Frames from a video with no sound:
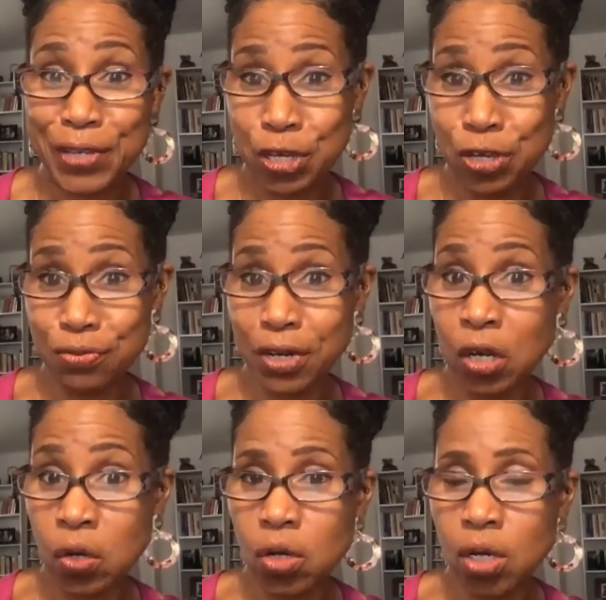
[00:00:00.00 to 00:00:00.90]
you
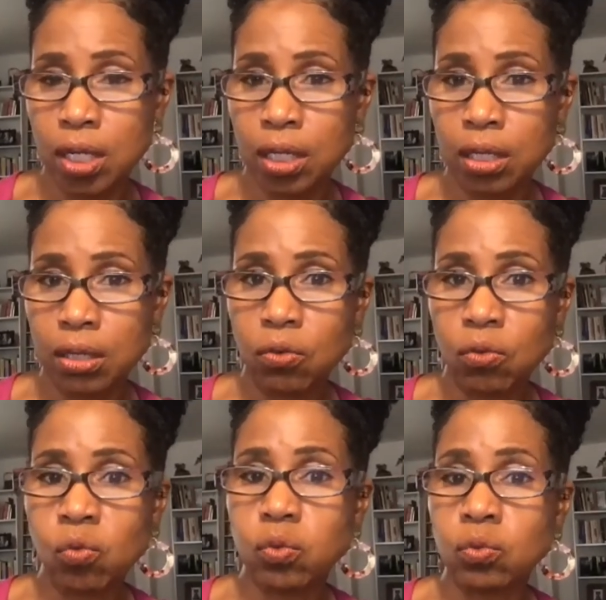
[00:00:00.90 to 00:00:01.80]
know,
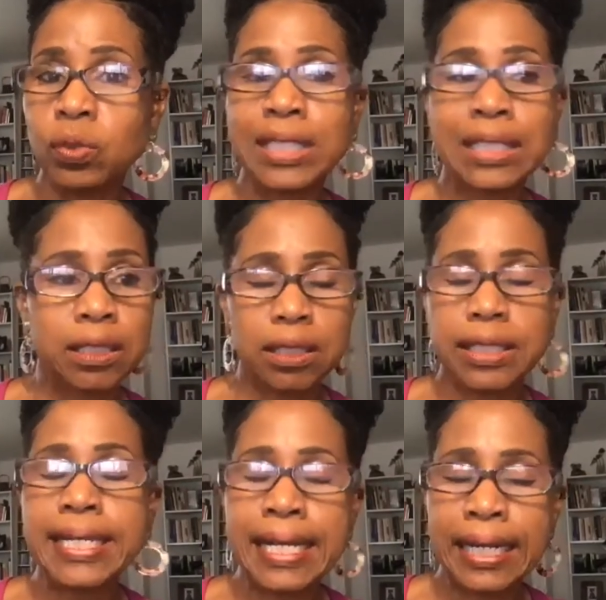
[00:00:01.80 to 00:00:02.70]
when they
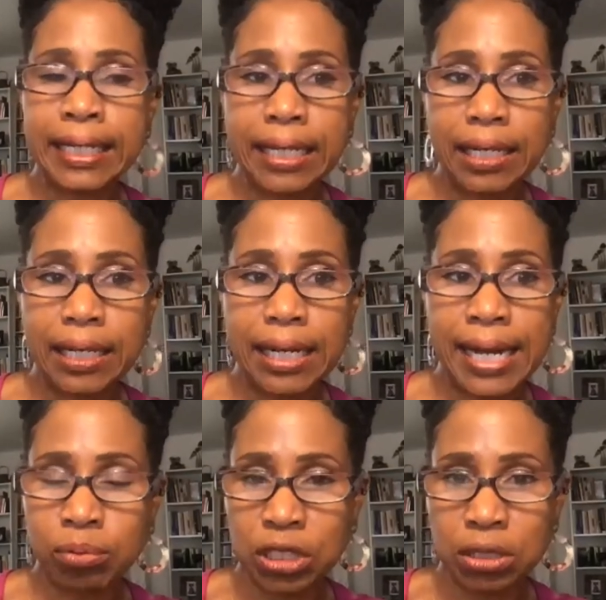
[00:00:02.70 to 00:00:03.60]
had
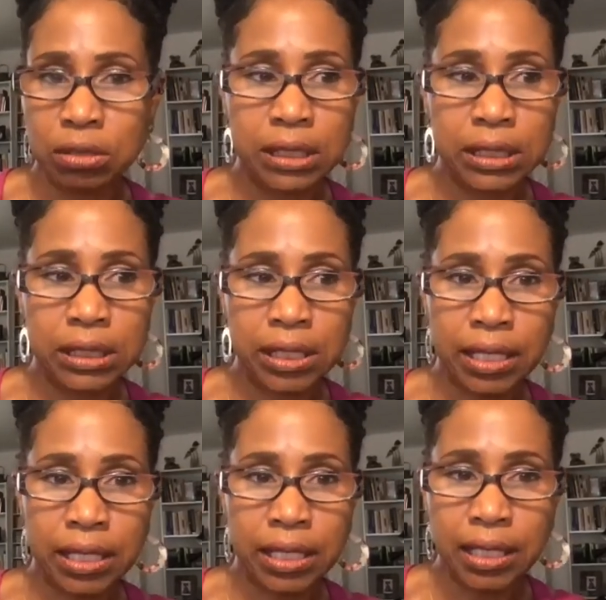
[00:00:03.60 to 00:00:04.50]
absolutely
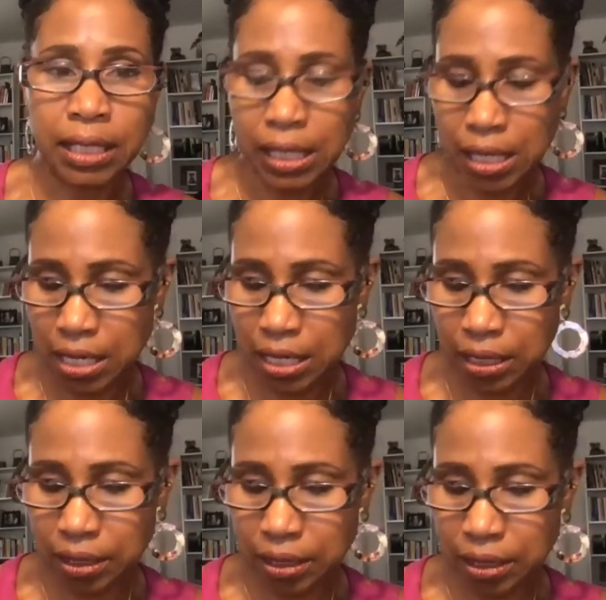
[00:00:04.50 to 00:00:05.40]
nothing, and
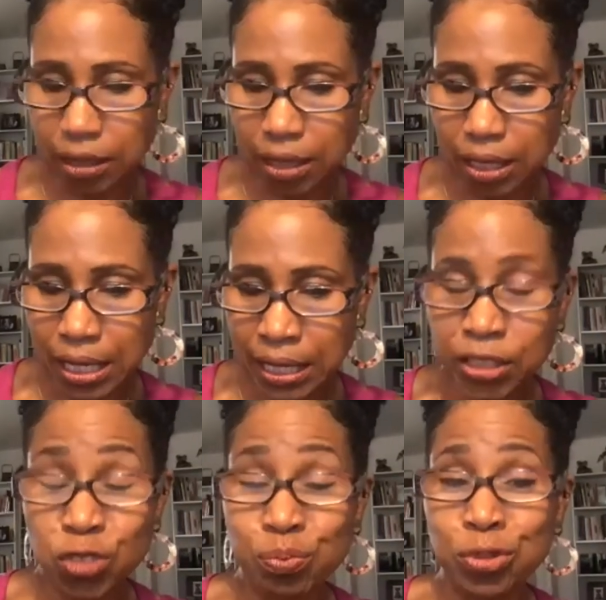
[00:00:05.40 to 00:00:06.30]
and
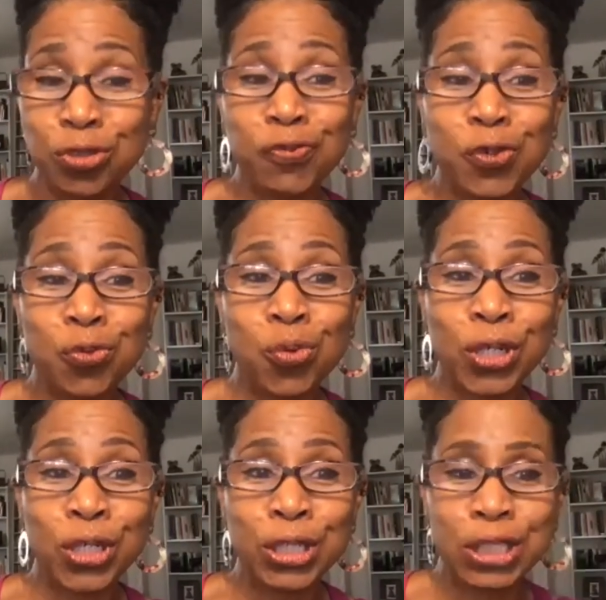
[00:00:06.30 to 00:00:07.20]
these beautiful
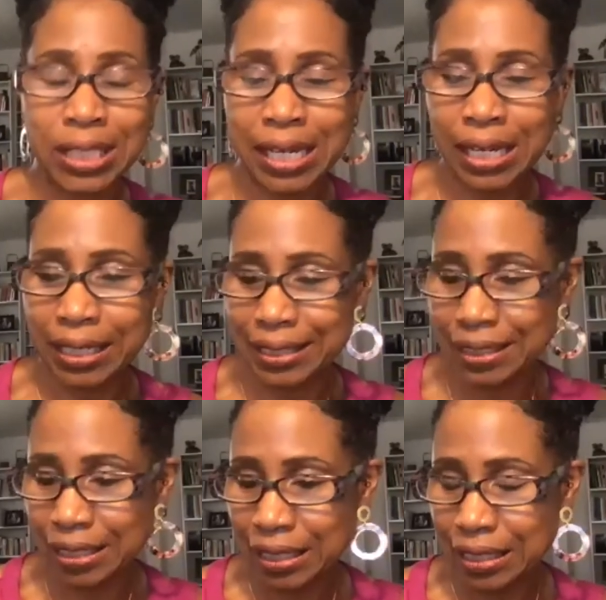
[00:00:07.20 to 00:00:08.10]
words that
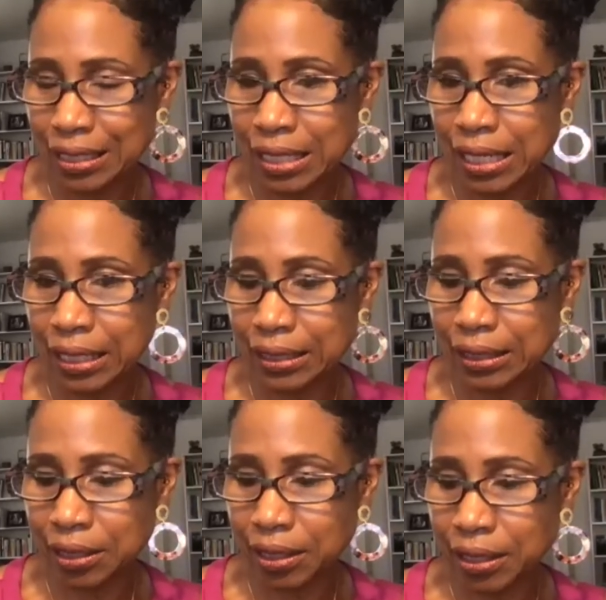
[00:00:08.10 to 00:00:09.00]
that
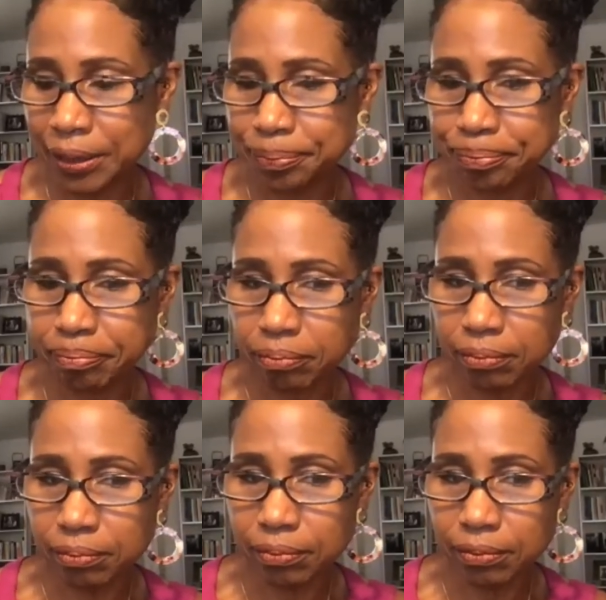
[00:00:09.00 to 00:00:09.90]
um,
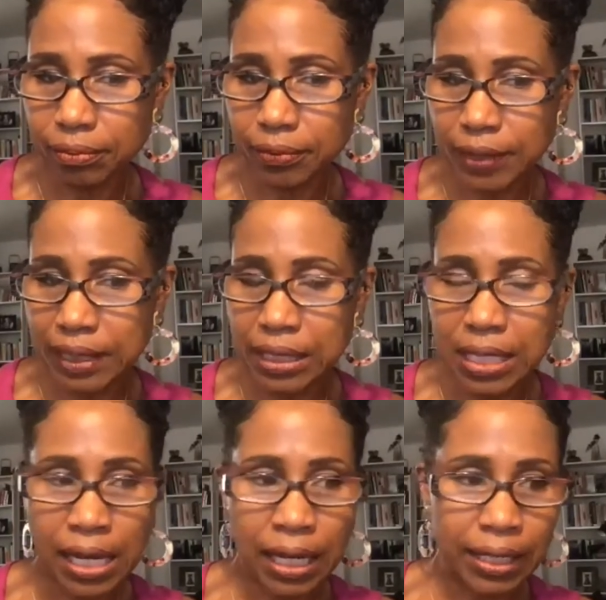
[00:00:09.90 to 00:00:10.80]

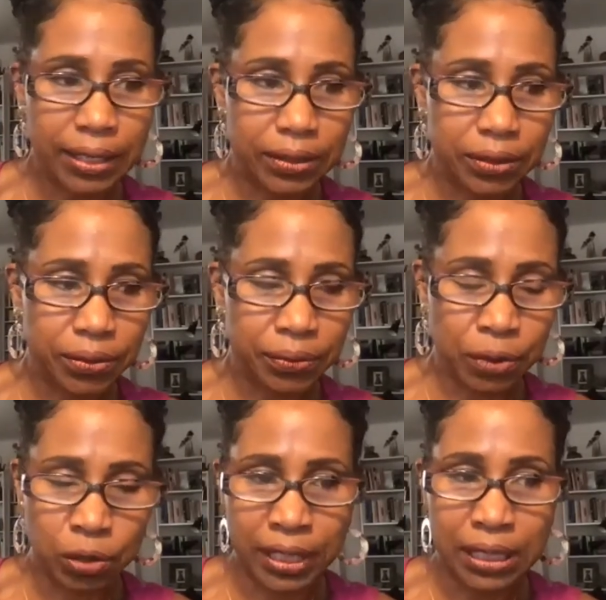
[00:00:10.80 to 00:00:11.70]
that were
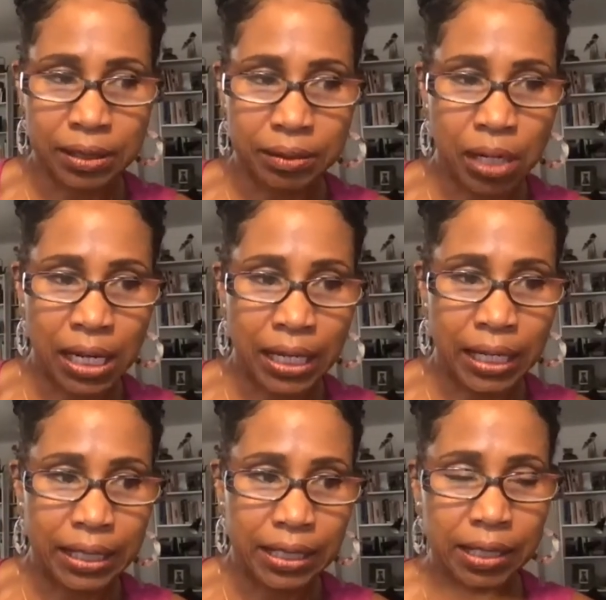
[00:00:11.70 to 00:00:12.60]
written
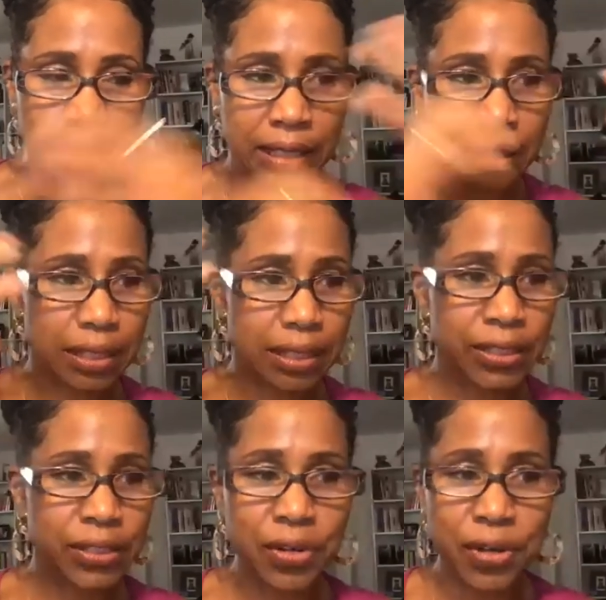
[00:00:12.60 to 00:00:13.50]
by, you
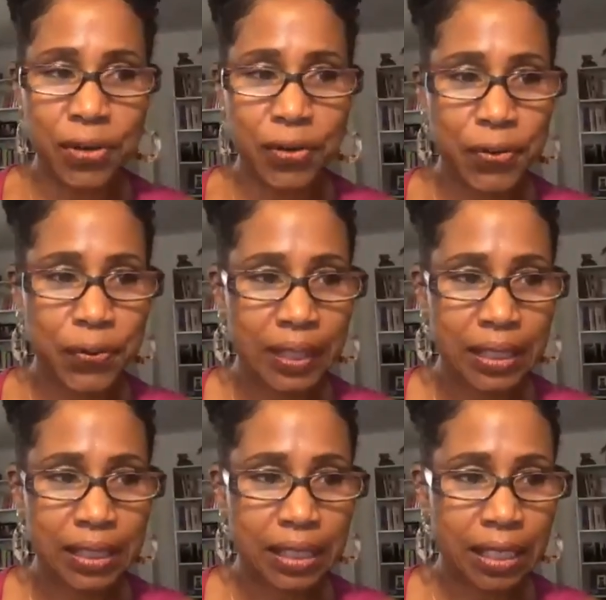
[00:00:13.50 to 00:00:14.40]
know,
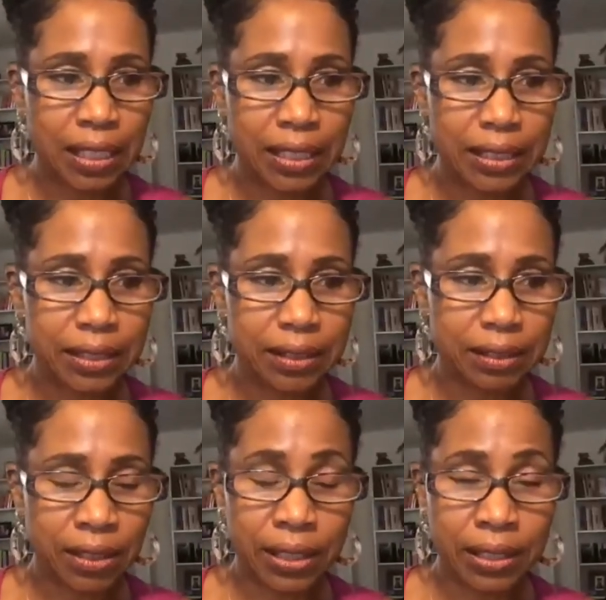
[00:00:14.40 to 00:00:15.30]
uh,
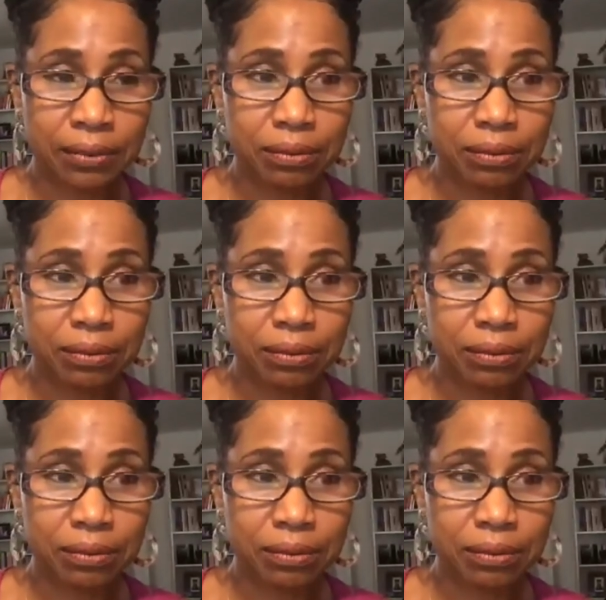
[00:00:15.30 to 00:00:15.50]
our